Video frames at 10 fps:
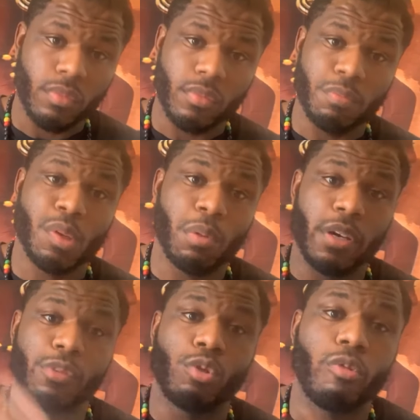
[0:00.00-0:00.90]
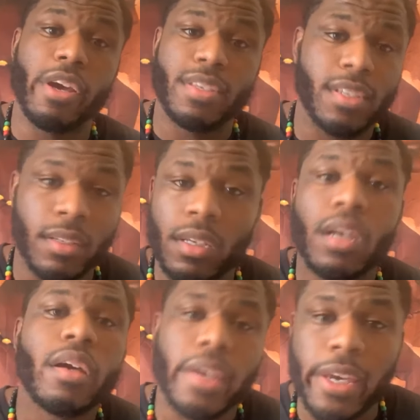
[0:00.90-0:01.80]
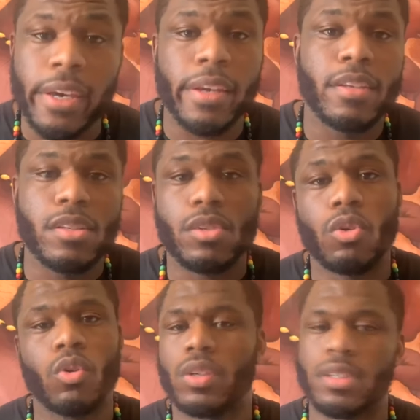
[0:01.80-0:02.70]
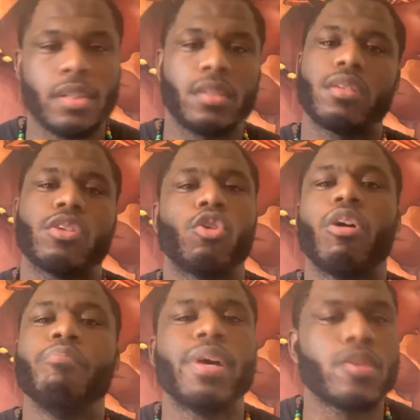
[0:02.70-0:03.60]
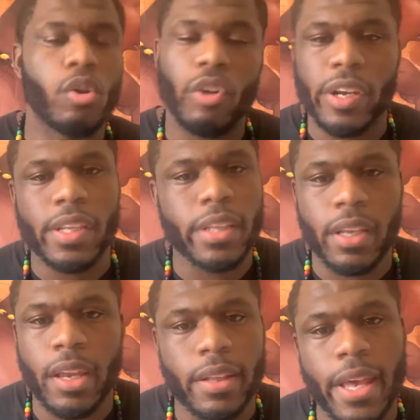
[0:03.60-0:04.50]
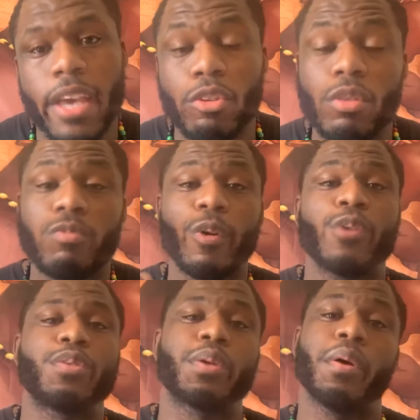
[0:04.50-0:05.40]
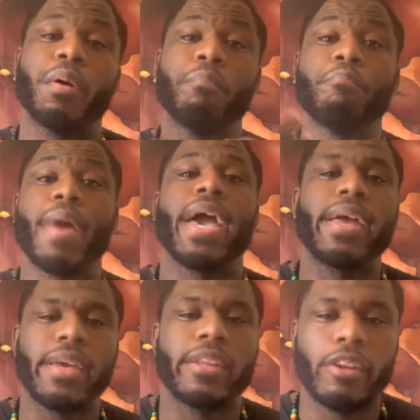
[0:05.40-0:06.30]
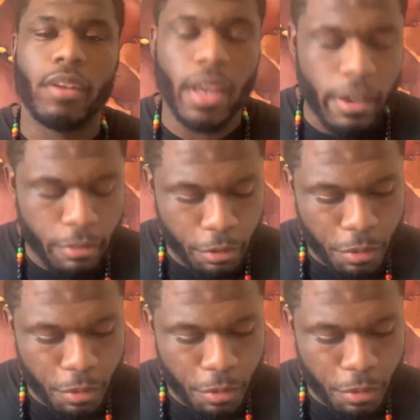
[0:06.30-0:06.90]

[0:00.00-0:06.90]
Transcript: I'm talking about if you're raising kids or just you're a mentor or anything like that. You're the first man in their life.